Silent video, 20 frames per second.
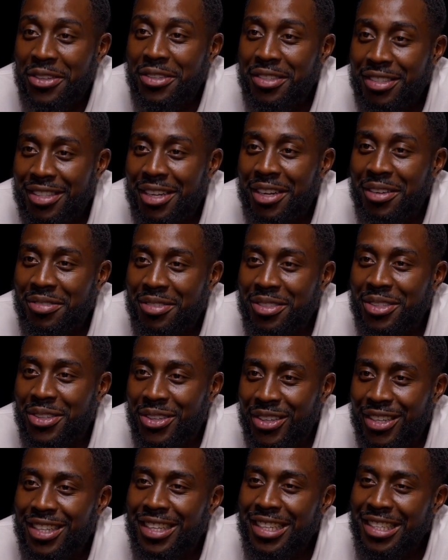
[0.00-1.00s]
stuff. Yes.
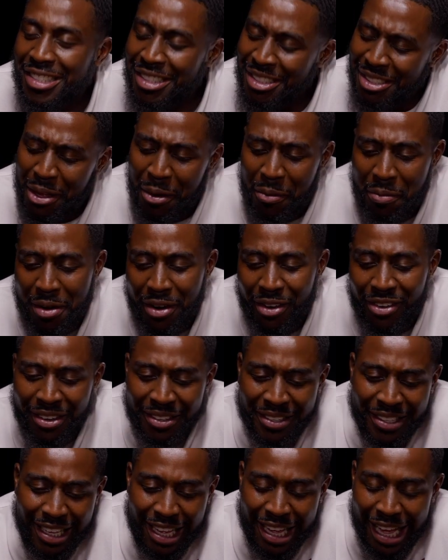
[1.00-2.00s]
So she's done well,
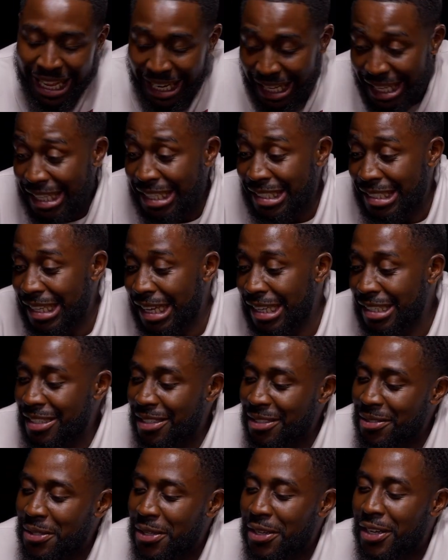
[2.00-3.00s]
and it
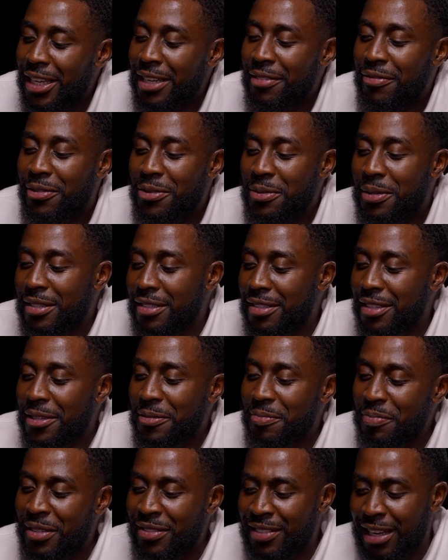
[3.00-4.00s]
was her influence. So
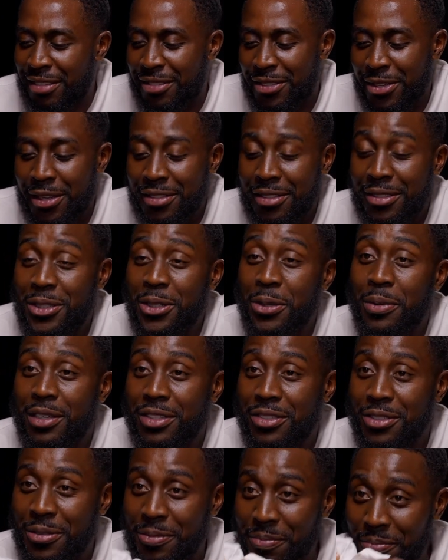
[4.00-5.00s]
if that's the answer to your
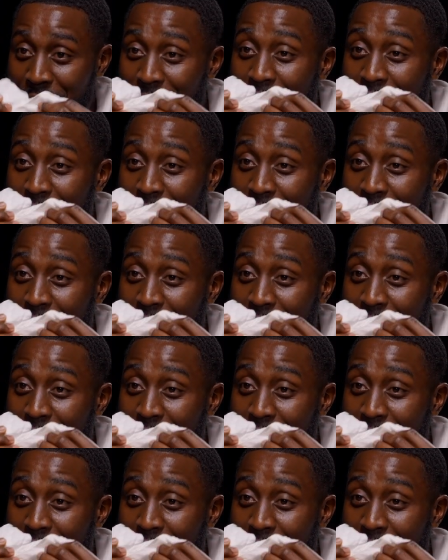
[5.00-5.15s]
question.